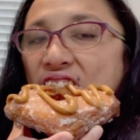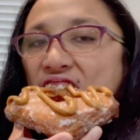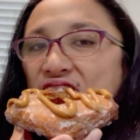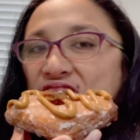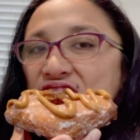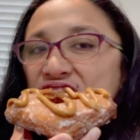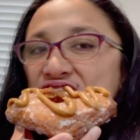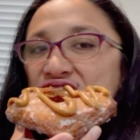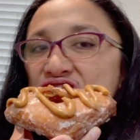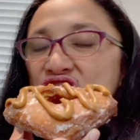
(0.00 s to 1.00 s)
good
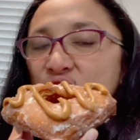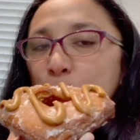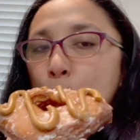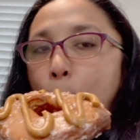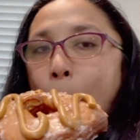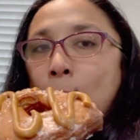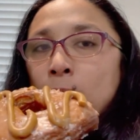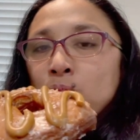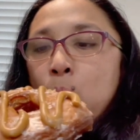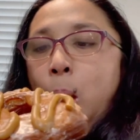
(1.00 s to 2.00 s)
balance of salt
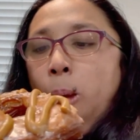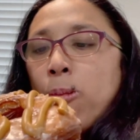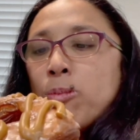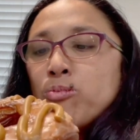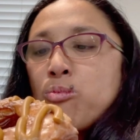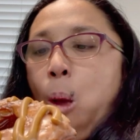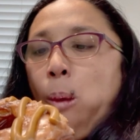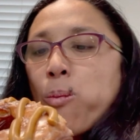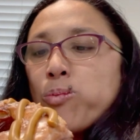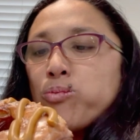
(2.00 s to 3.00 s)
and
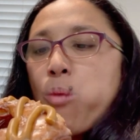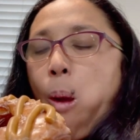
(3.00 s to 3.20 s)
sweetness.